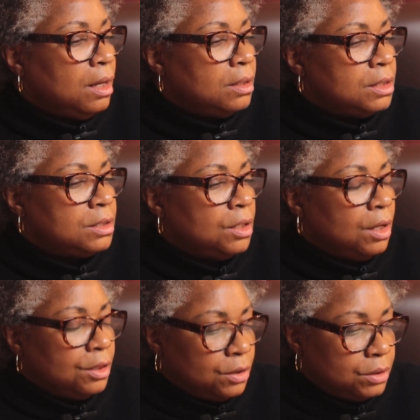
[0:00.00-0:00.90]
And
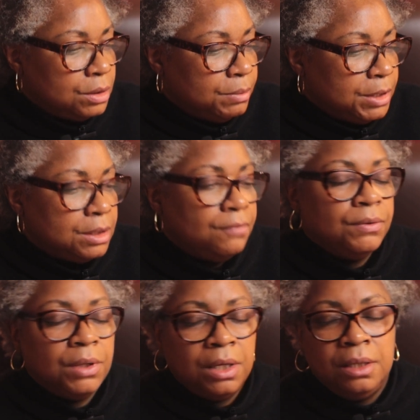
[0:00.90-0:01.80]
I thought to myself,
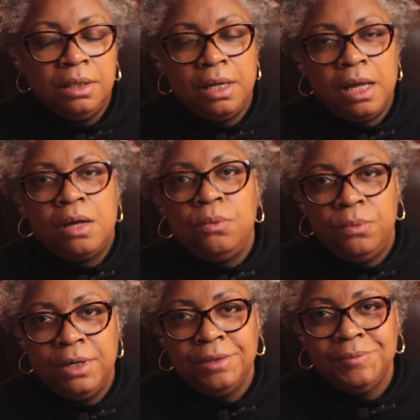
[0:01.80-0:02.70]
okay, now
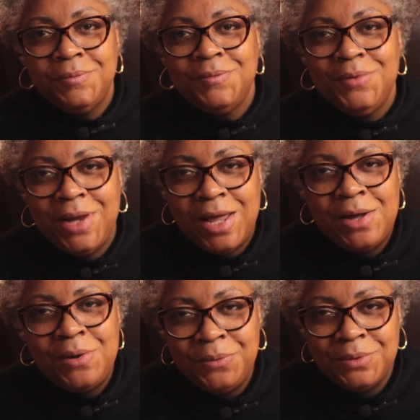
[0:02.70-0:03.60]
what?
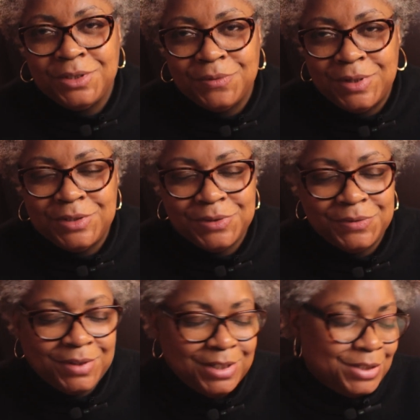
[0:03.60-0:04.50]
Now what do I do
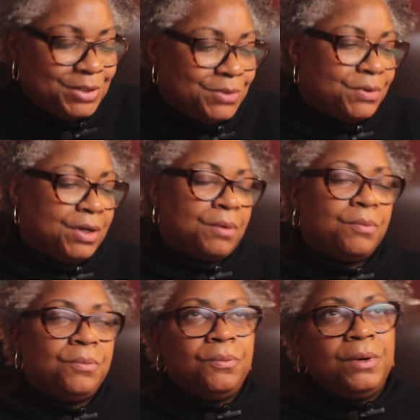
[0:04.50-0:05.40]
with this story?
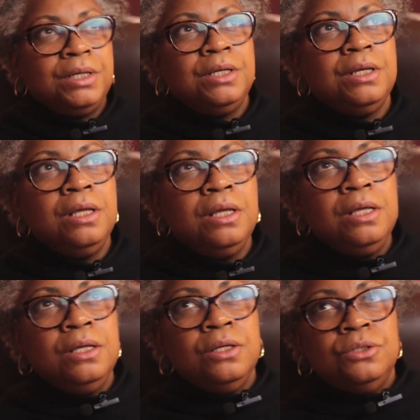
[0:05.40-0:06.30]
What
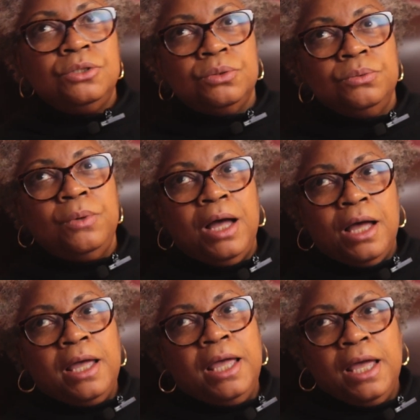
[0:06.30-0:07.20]
do
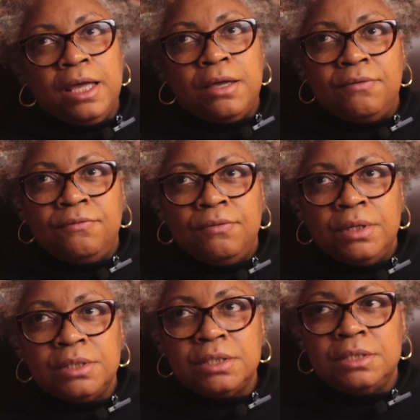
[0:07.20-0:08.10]
I have
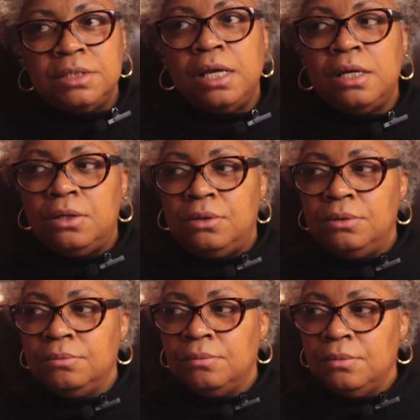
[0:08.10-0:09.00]
to tell